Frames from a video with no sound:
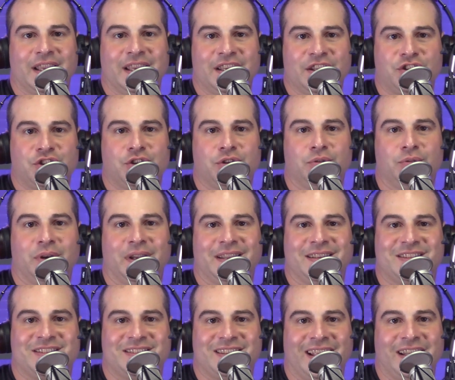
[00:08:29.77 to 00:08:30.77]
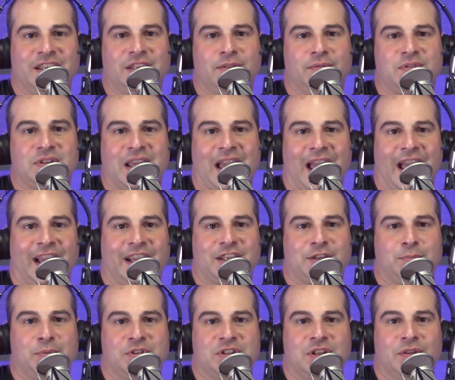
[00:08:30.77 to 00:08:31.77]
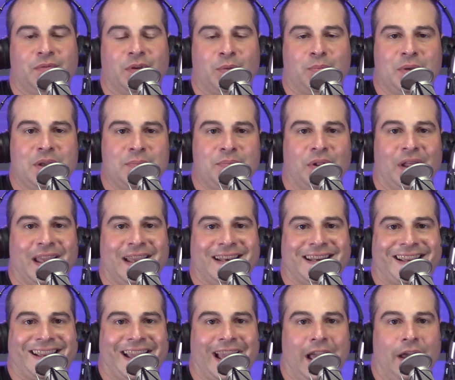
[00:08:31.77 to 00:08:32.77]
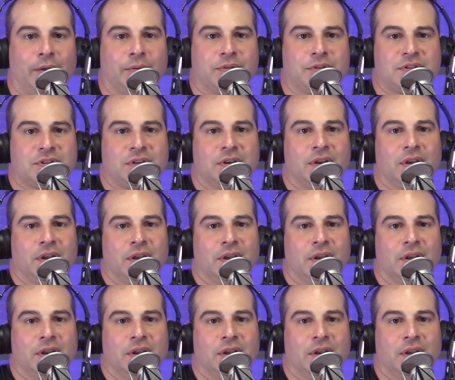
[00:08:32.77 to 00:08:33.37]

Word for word: issue incentives to hack specific people and accounts.